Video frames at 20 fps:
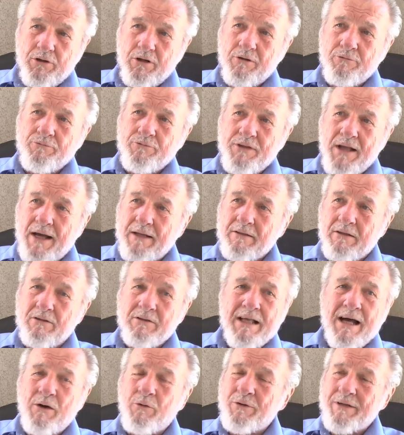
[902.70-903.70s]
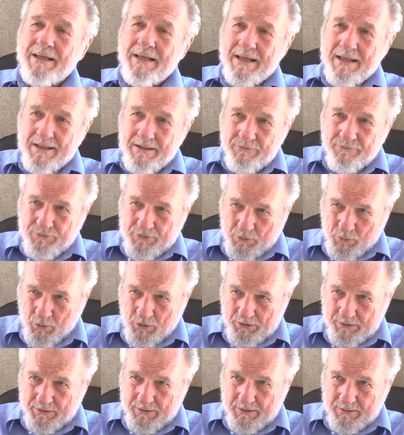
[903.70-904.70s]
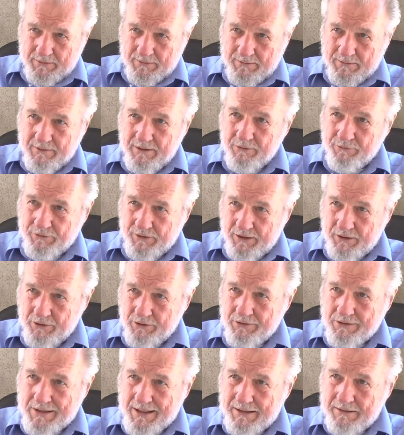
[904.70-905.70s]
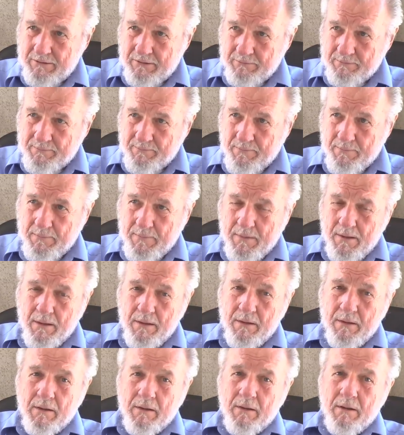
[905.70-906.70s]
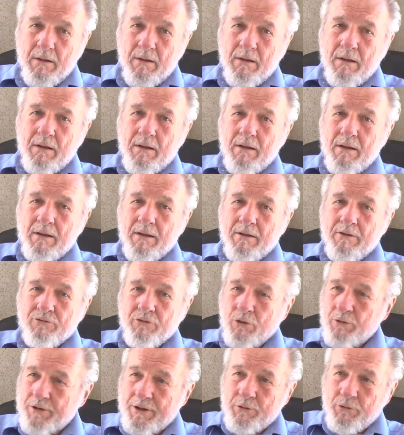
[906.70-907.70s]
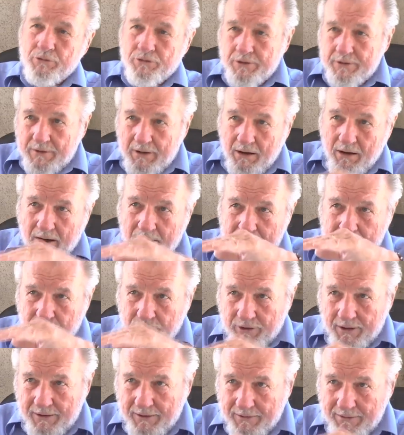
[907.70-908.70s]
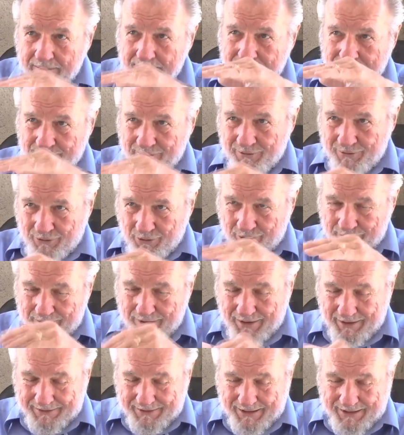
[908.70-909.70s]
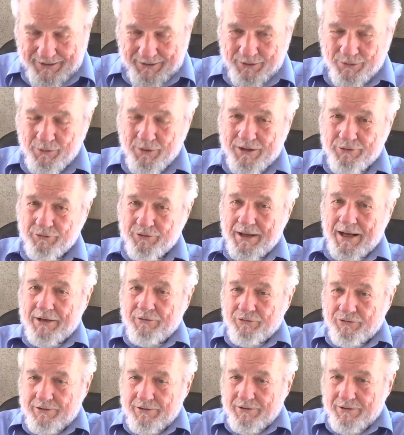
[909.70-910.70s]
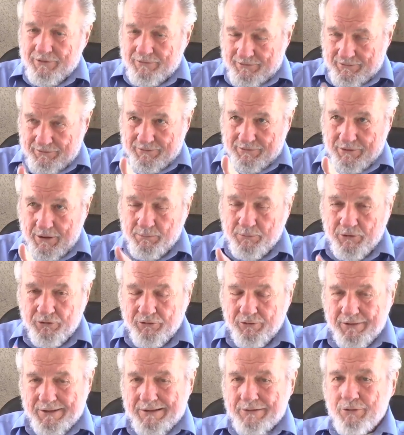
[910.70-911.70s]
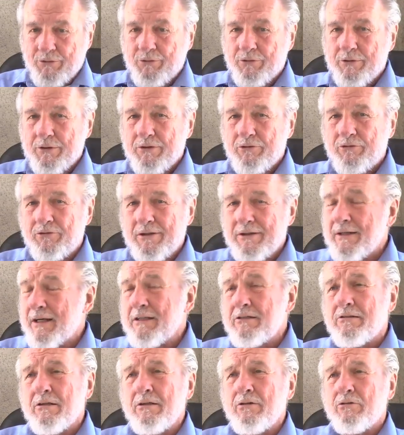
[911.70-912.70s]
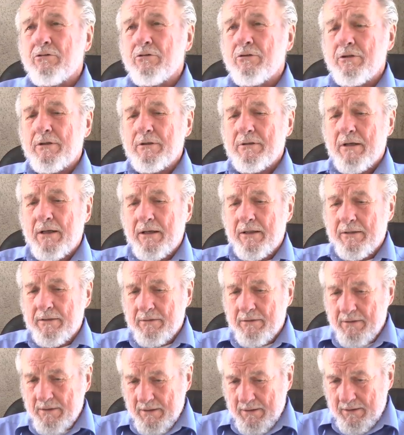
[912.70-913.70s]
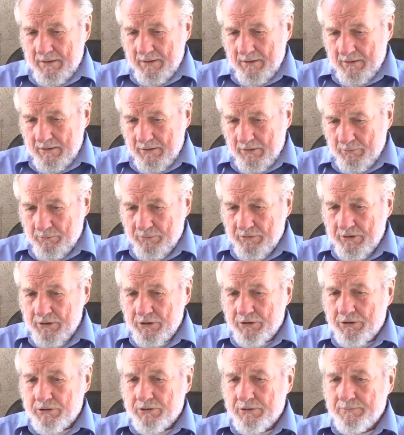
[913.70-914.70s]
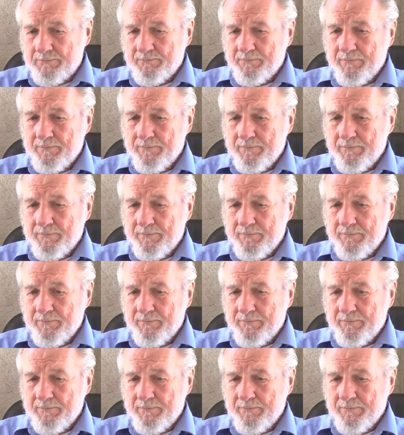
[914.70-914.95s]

of not allowing everyone in if they could get them. So there was an odds going on here as the numbers increased. In 1939, the British